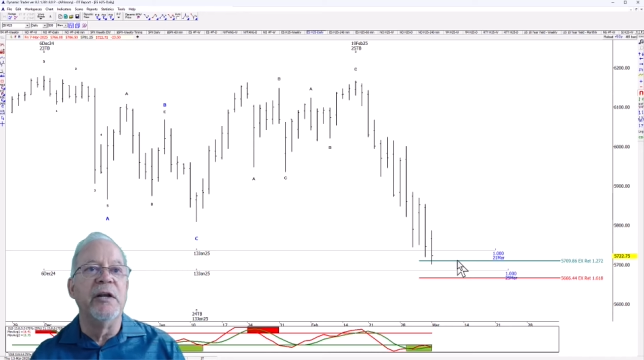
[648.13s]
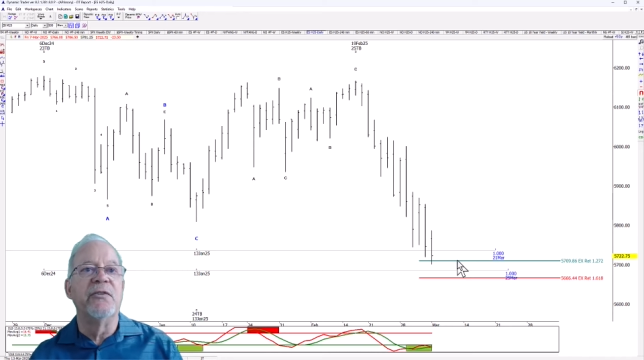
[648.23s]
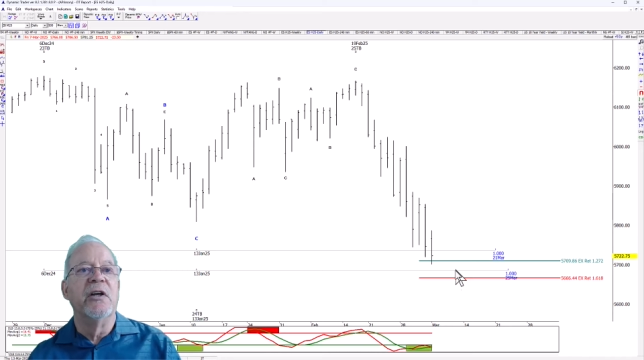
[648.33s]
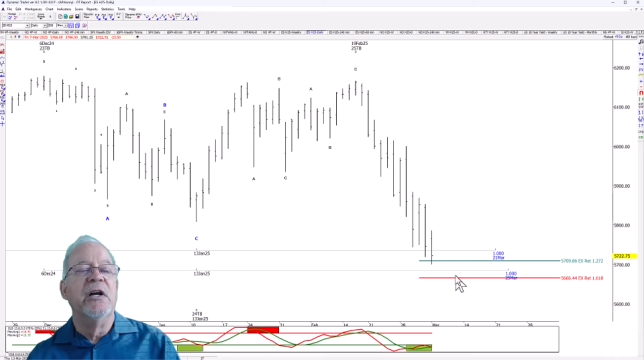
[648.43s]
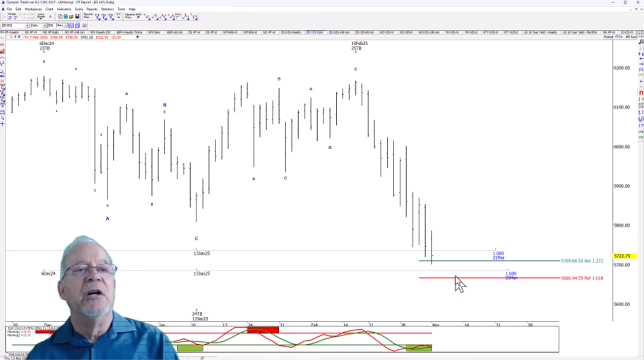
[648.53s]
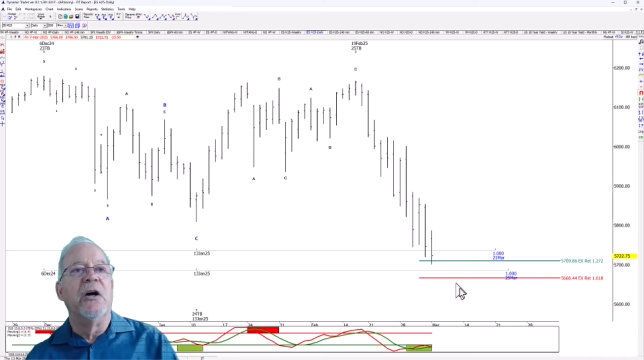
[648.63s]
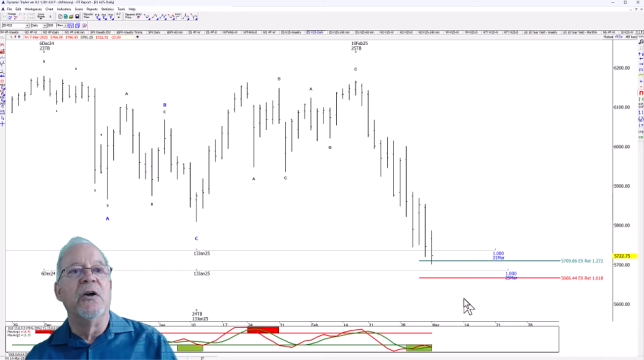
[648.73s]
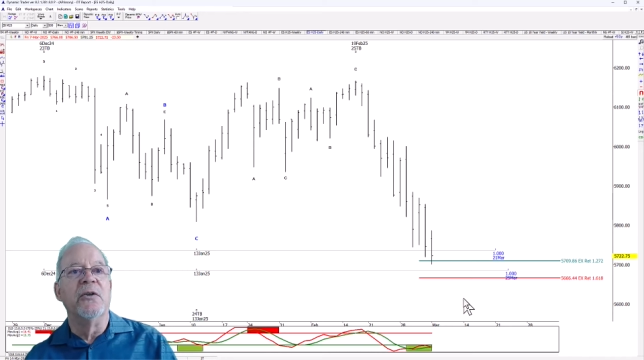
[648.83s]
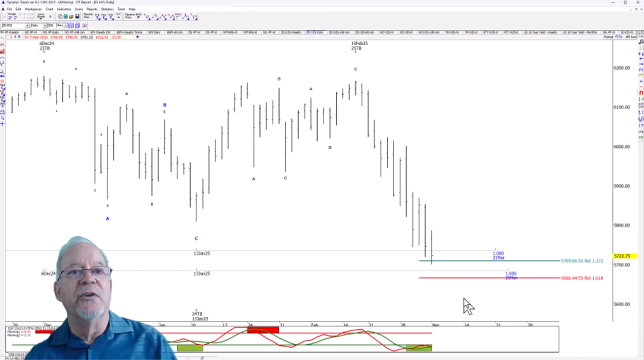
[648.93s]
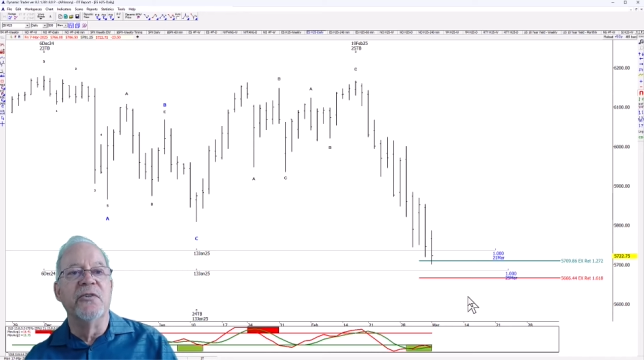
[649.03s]
all this
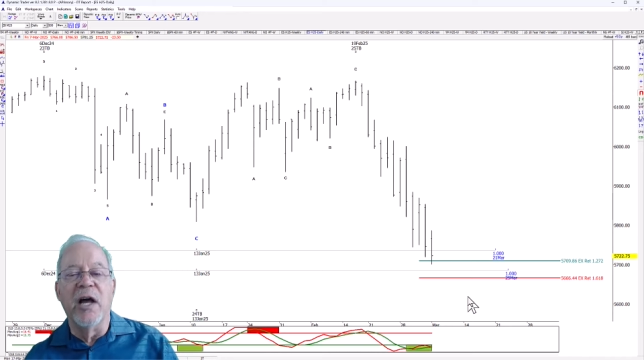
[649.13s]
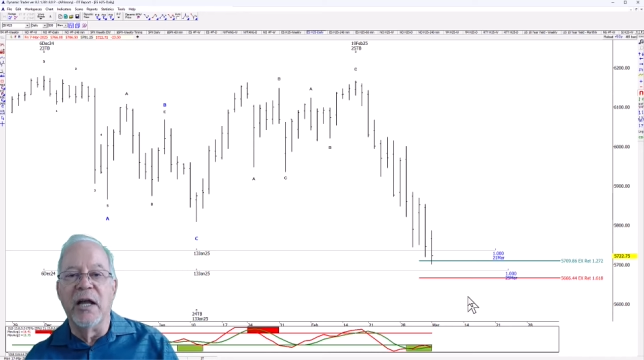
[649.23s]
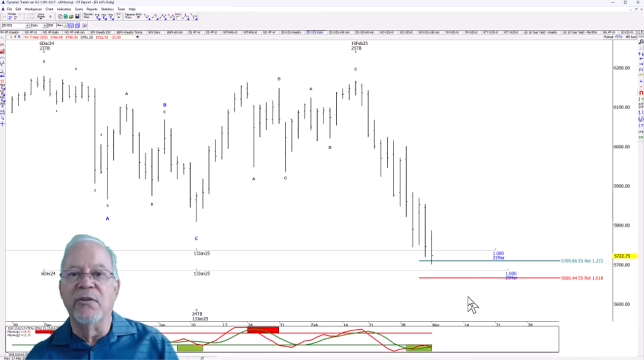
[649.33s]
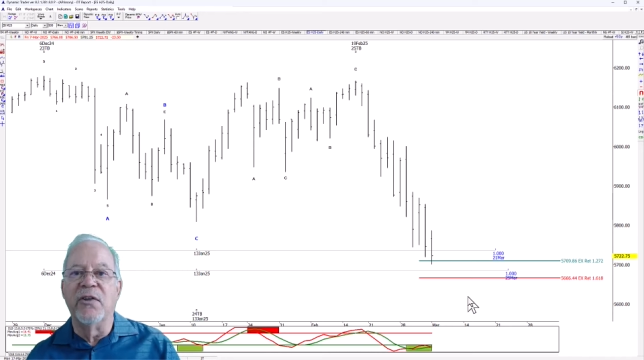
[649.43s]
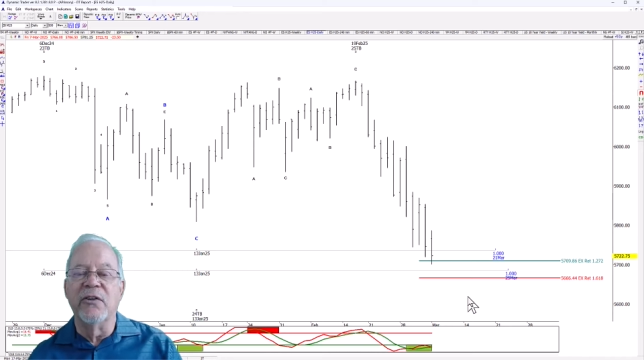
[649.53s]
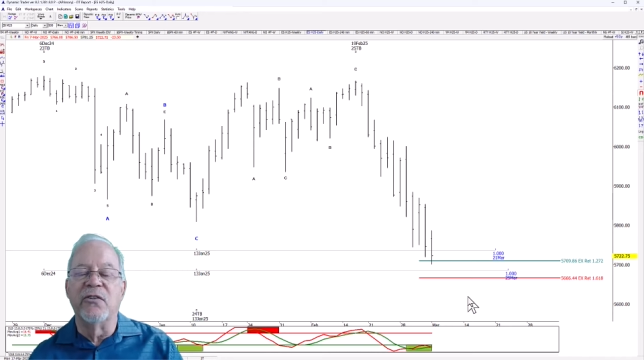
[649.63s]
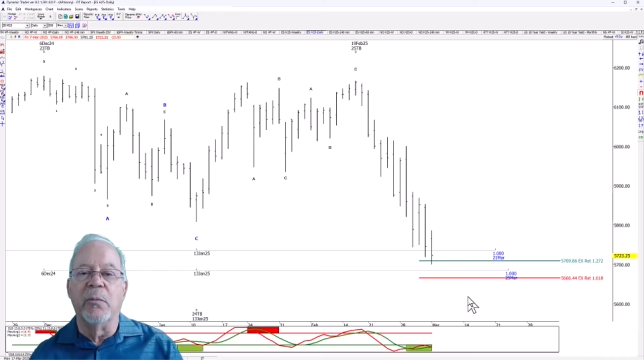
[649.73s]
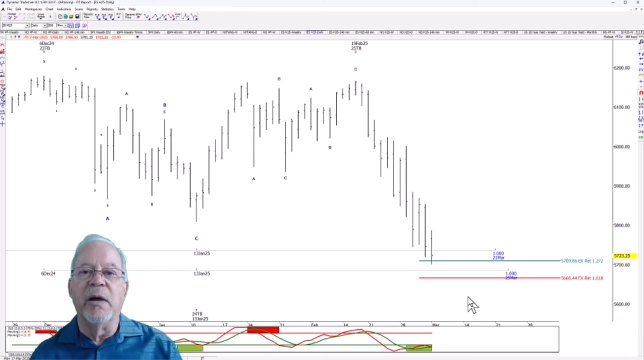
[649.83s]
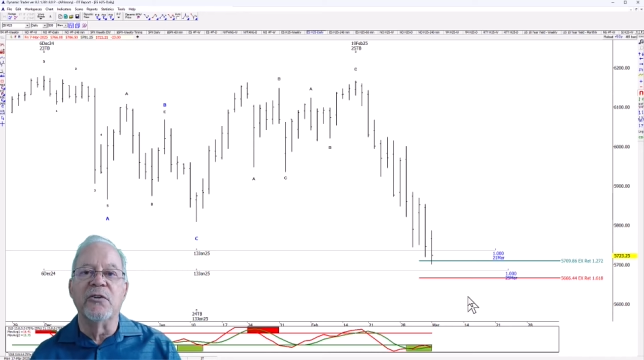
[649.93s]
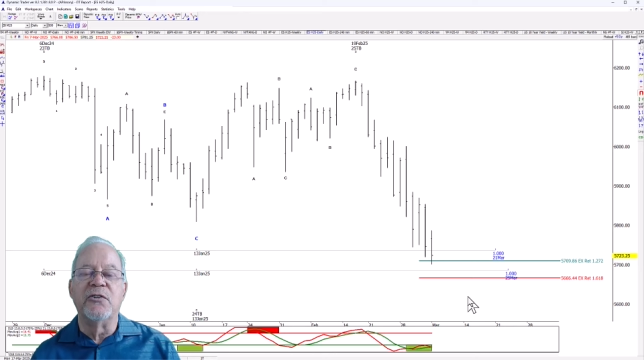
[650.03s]
nonsense about
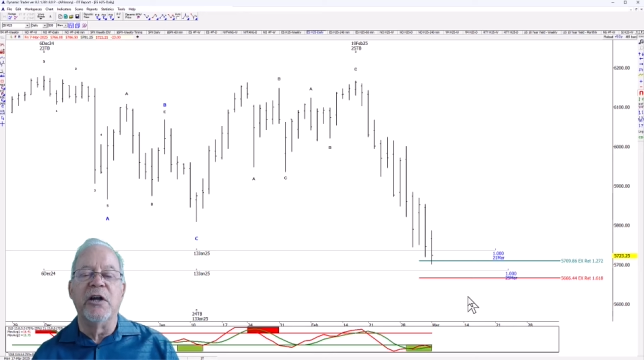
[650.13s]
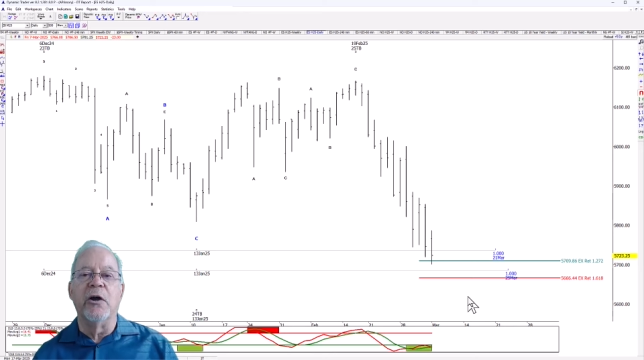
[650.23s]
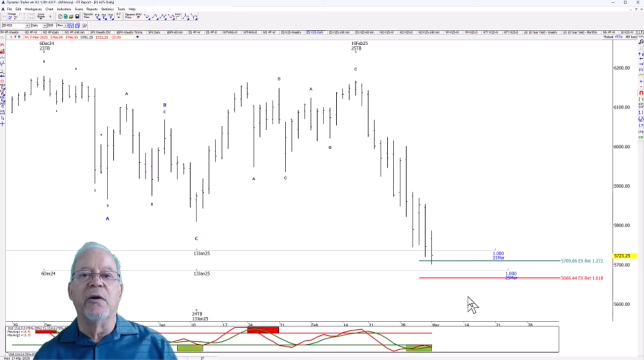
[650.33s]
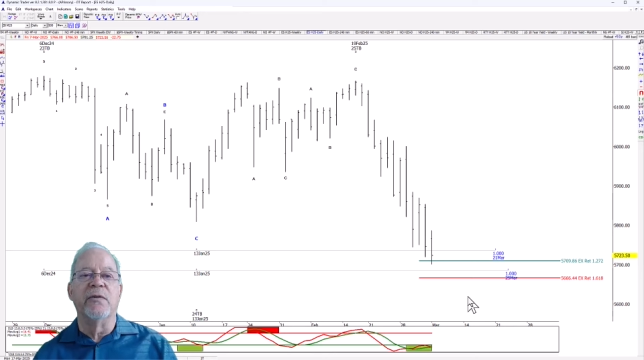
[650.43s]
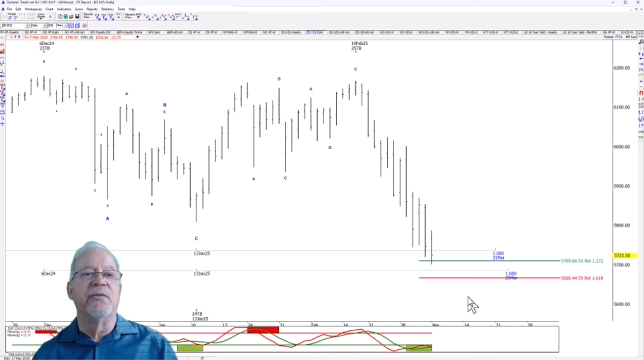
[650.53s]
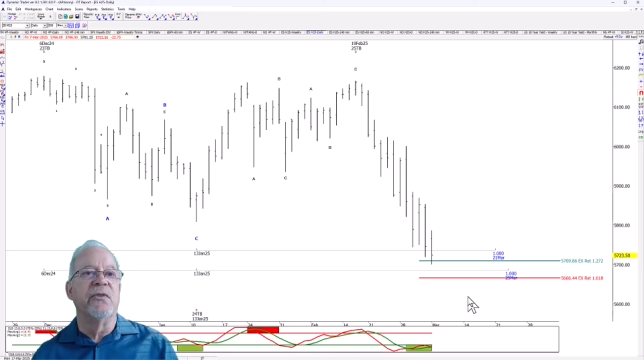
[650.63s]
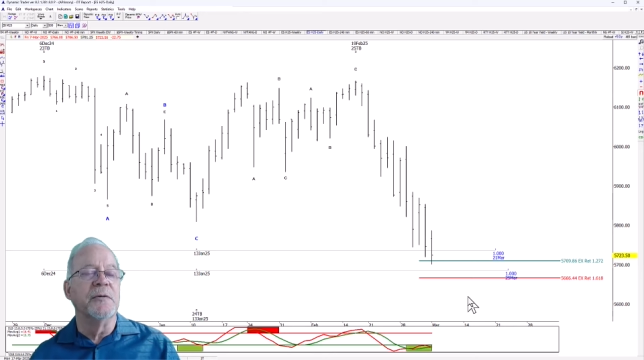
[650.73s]
tariffs and